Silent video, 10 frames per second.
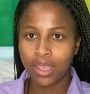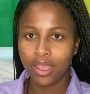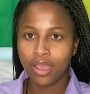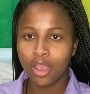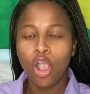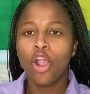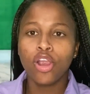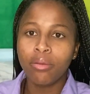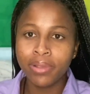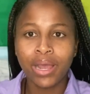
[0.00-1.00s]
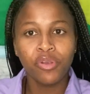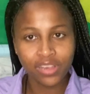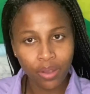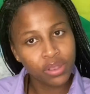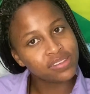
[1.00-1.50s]
hurry up, me in a
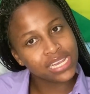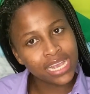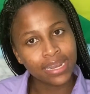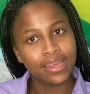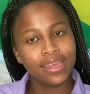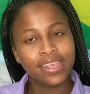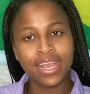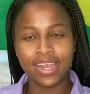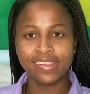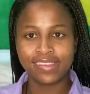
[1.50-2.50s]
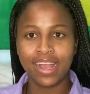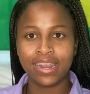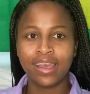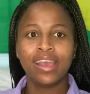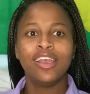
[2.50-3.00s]
which lane. You understand?